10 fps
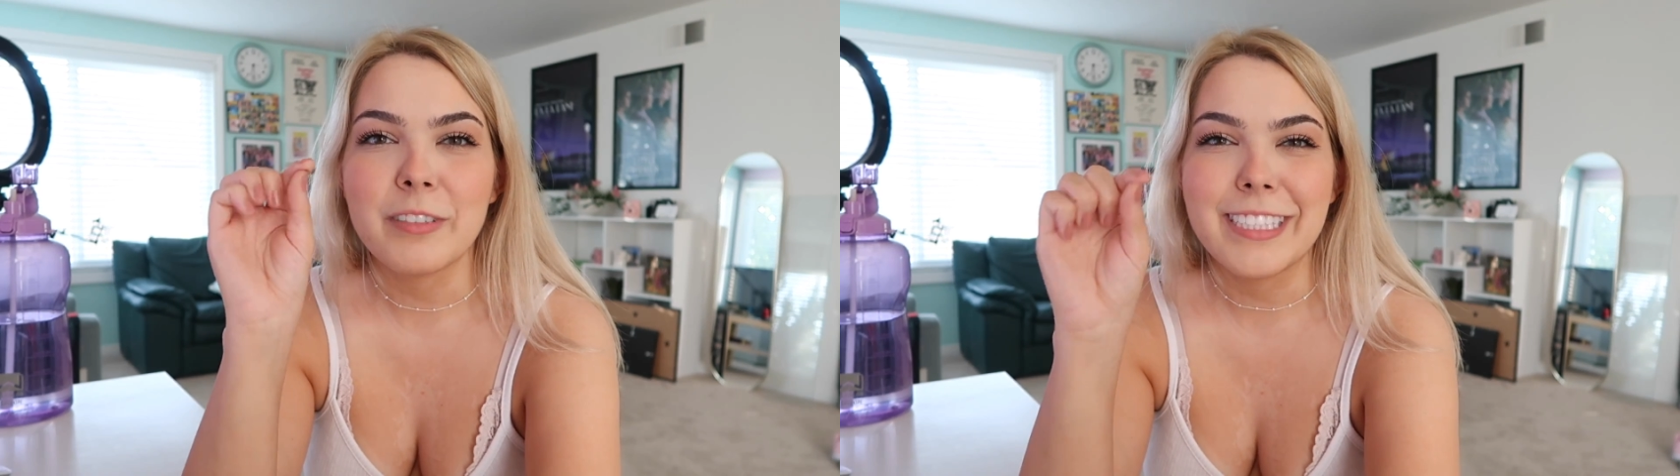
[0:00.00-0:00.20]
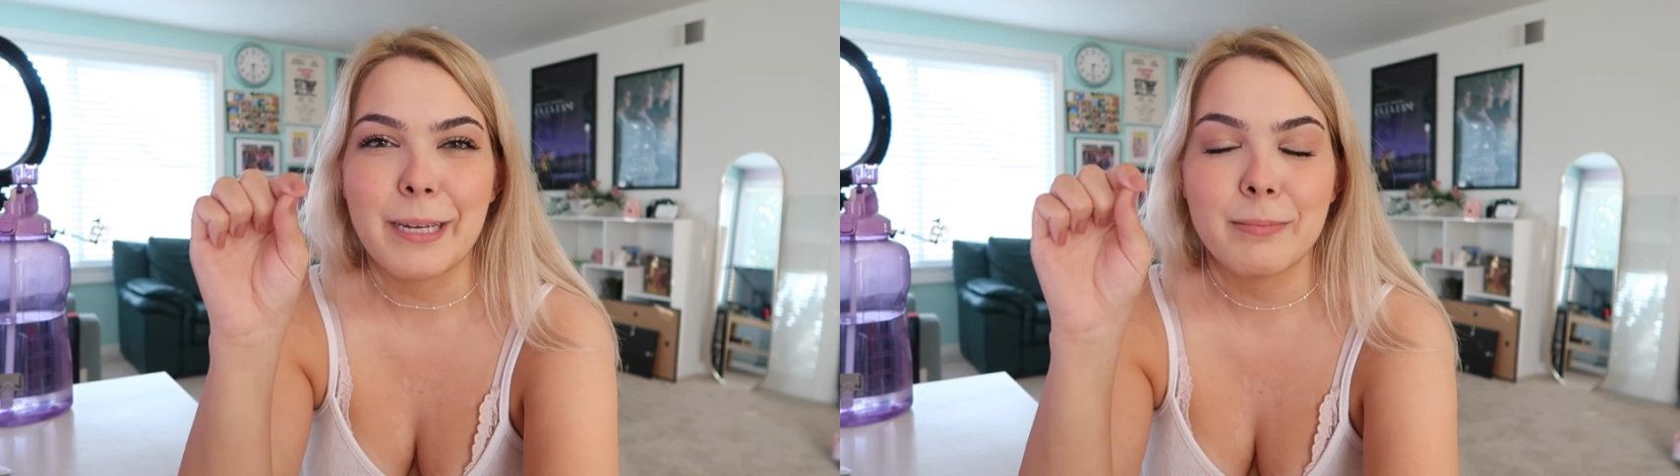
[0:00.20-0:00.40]

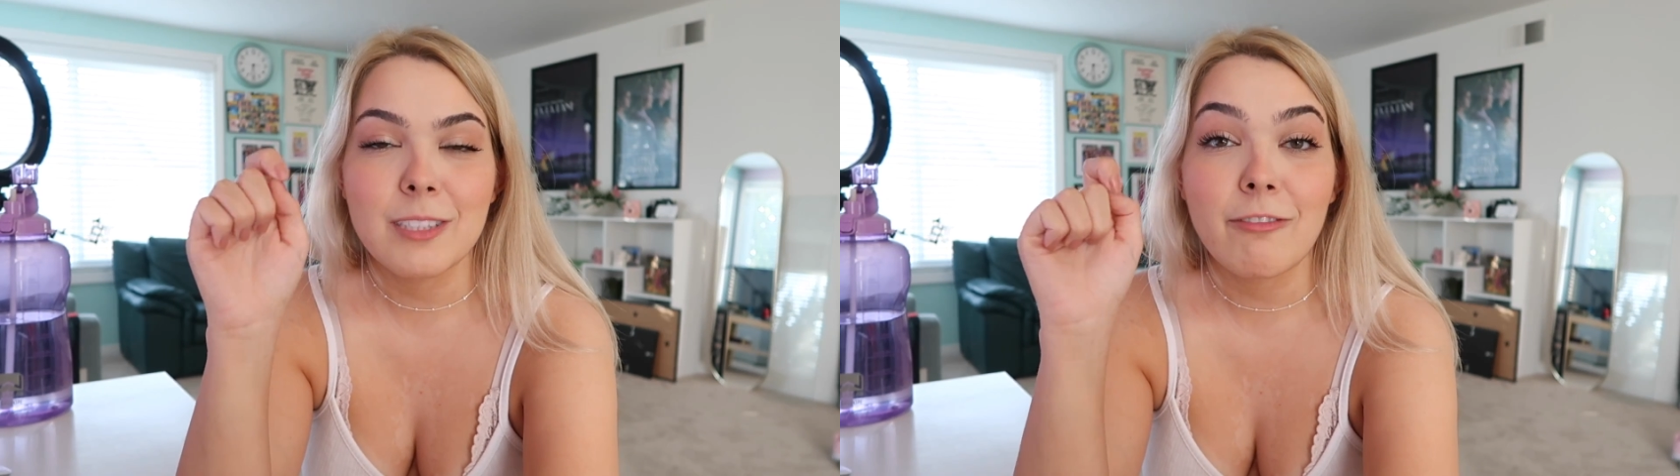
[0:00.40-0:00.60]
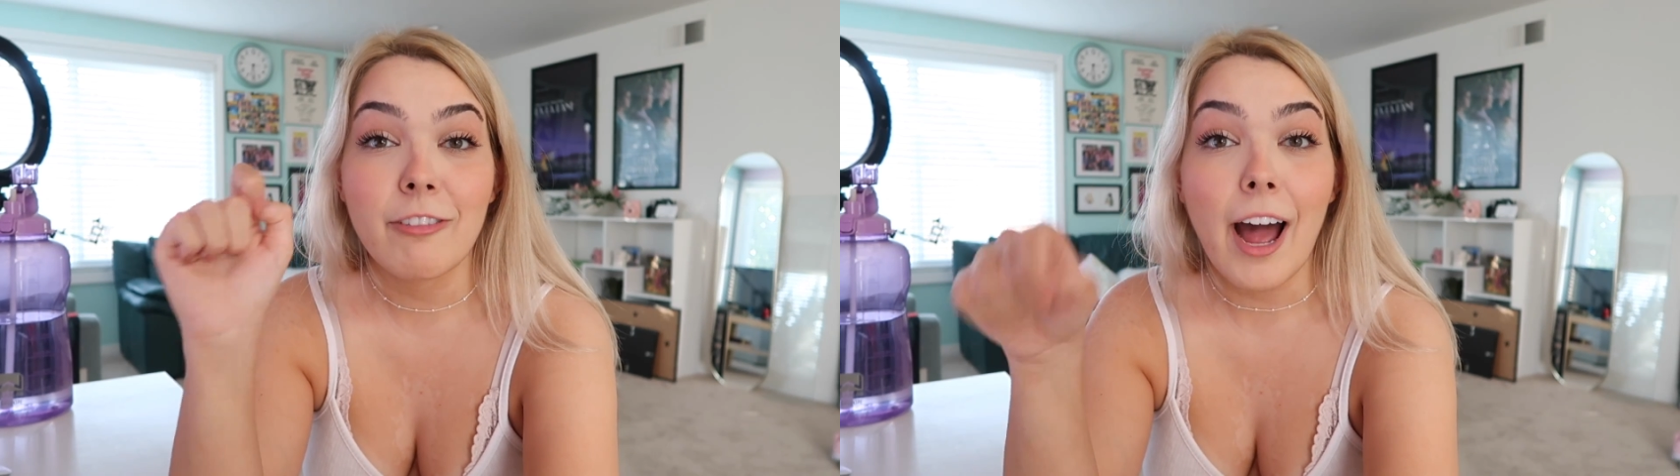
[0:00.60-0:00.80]

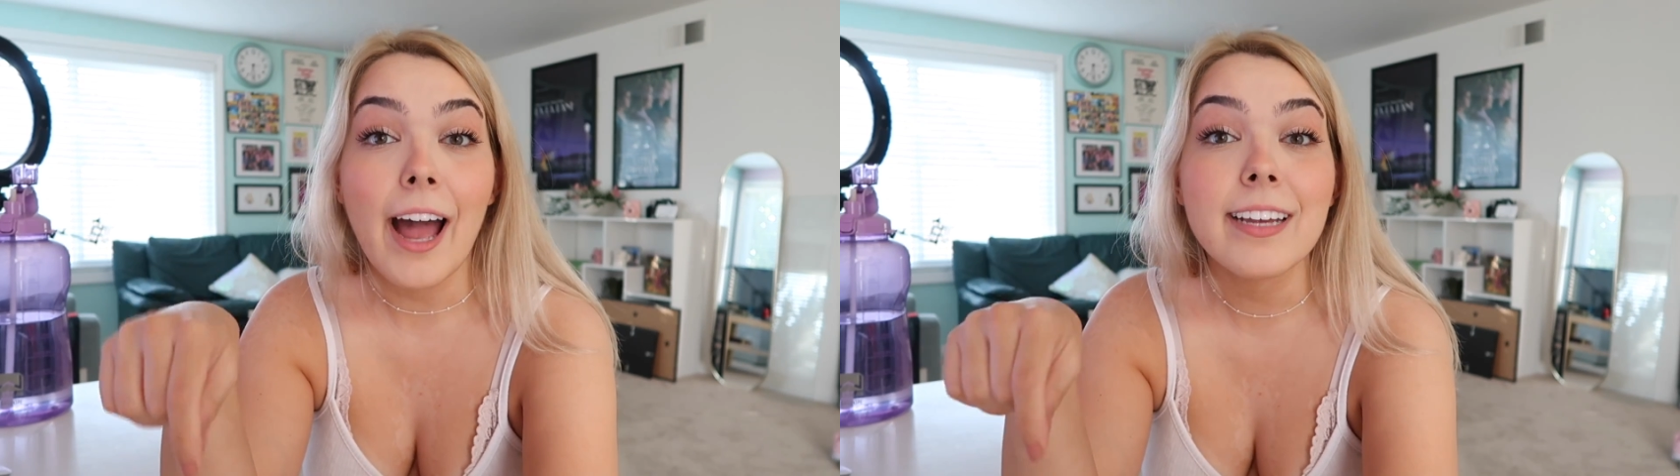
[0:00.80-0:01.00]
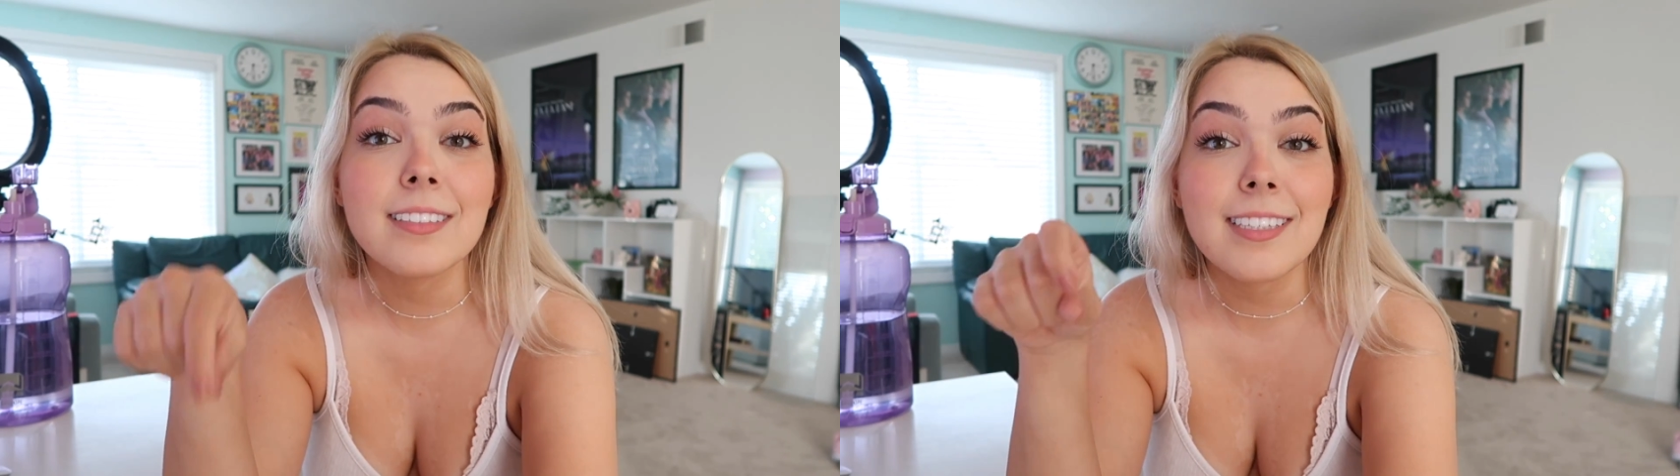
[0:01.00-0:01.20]
dips
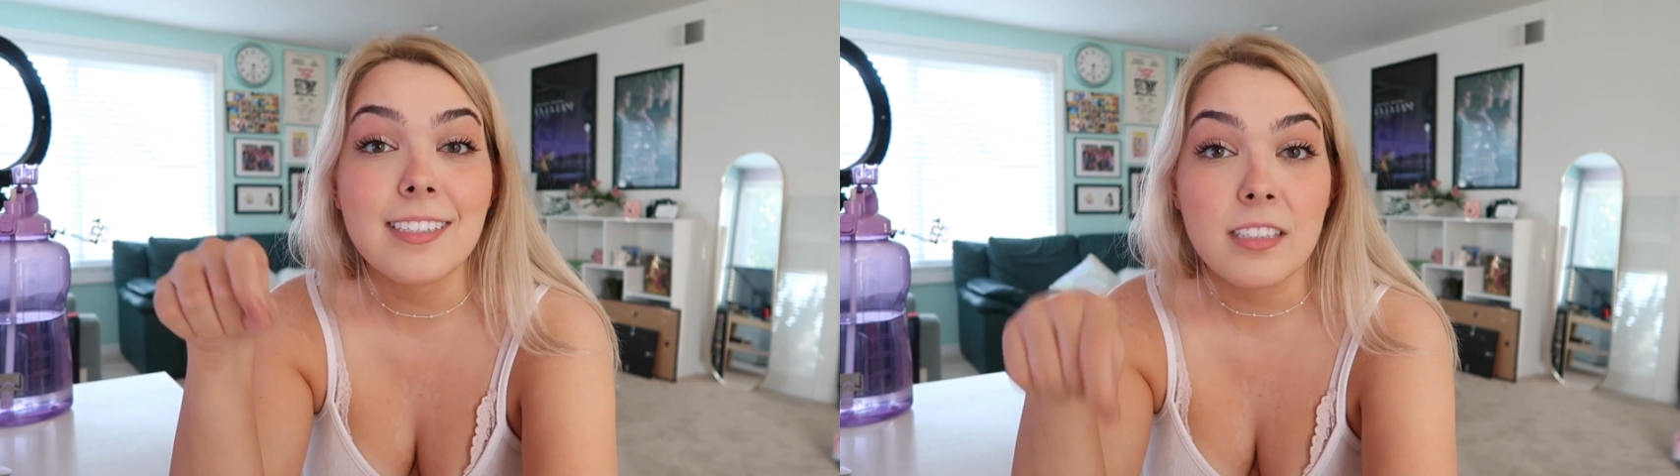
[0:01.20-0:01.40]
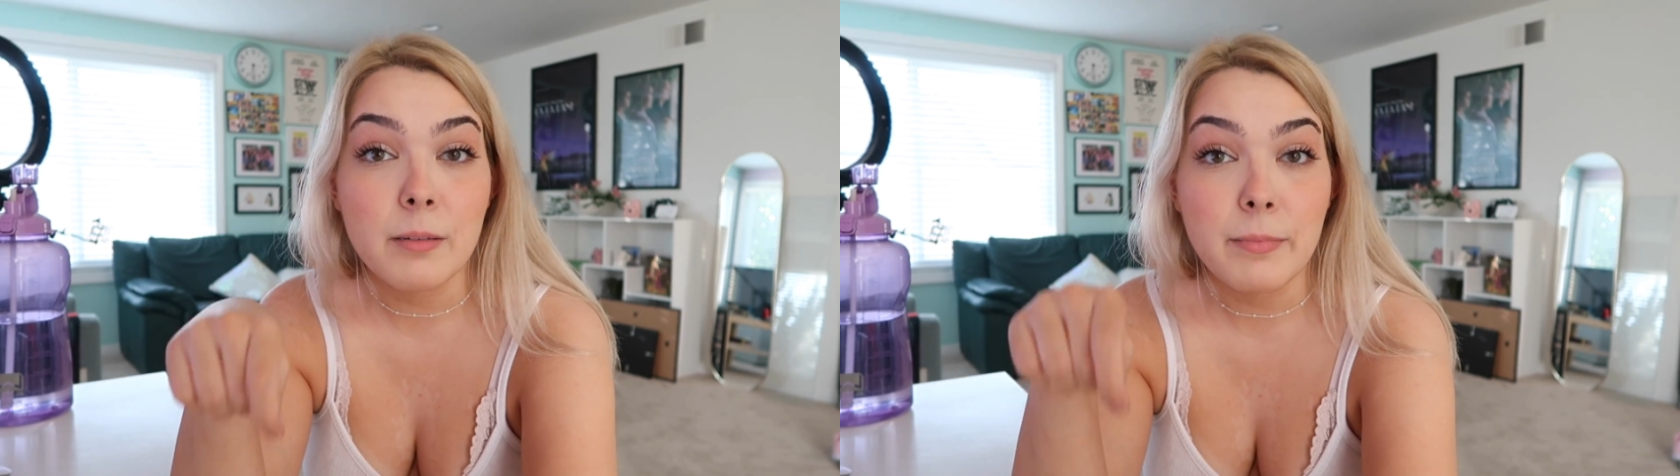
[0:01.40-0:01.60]
fries into